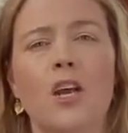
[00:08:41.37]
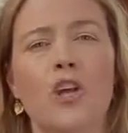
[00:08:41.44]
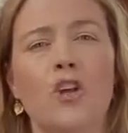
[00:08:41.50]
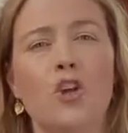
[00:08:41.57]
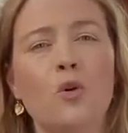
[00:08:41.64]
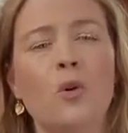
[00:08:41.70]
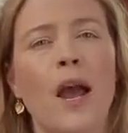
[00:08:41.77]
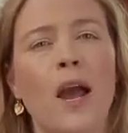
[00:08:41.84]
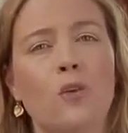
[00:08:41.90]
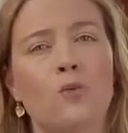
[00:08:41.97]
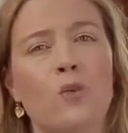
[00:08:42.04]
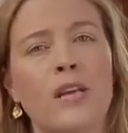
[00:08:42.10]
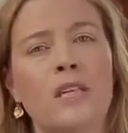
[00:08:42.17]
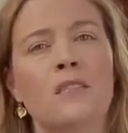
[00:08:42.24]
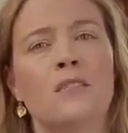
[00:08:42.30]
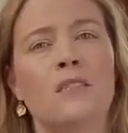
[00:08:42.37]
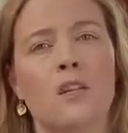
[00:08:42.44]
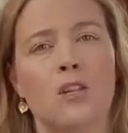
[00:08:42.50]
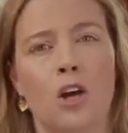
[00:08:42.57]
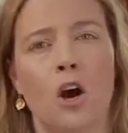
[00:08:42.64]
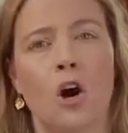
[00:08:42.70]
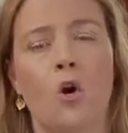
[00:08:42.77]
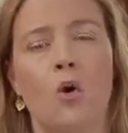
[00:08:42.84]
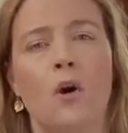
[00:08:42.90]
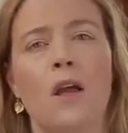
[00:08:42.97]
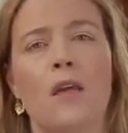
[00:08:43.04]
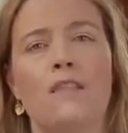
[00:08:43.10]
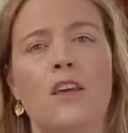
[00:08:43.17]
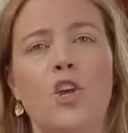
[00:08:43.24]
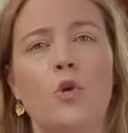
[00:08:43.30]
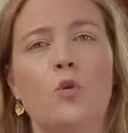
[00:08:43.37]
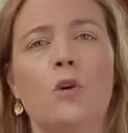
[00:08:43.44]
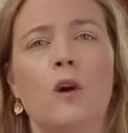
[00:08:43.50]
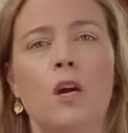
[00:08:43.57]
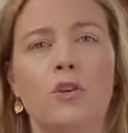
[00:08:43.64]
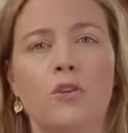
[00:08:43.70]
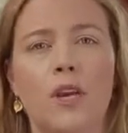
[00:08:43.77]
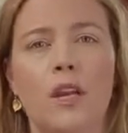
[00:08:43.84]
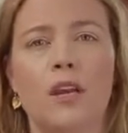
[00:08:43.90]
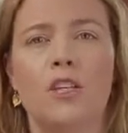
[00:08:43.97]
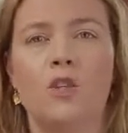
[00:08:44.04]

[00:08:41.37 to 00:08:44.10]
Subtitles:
you had reason to know that you were agreeing